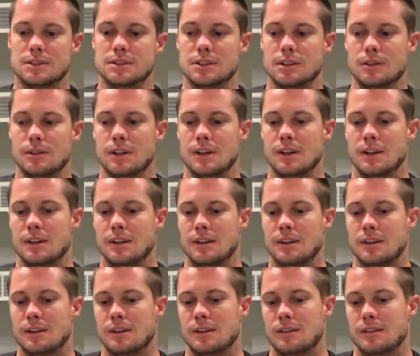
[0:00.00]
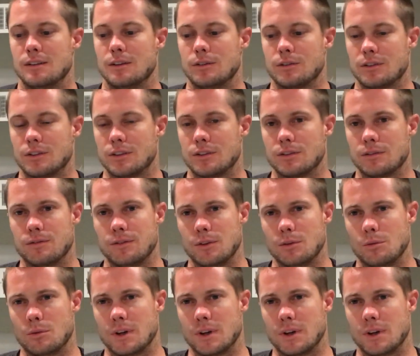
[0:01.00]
So those are just a few